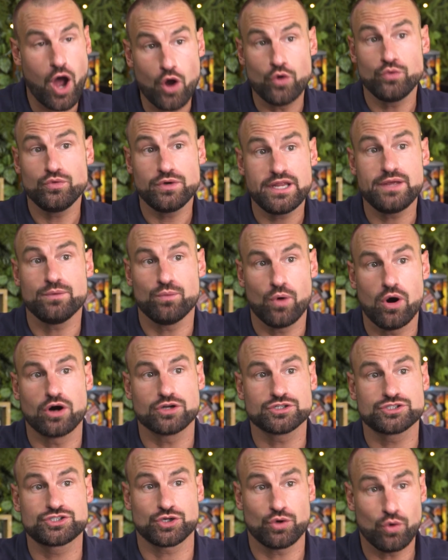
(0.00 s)
Only
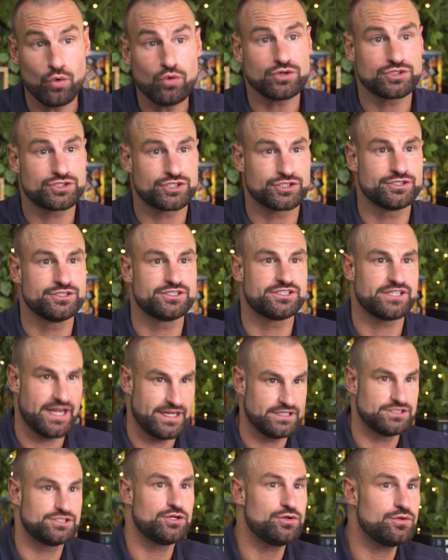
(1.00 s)
Watch auctions
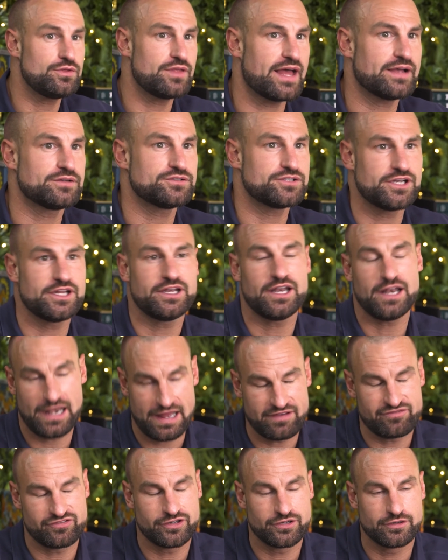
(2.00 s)
in
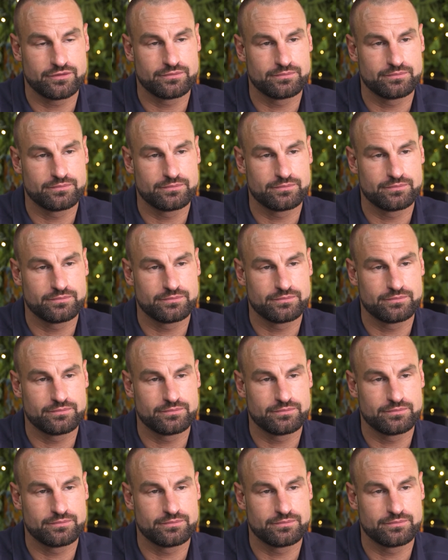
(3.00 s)
2011.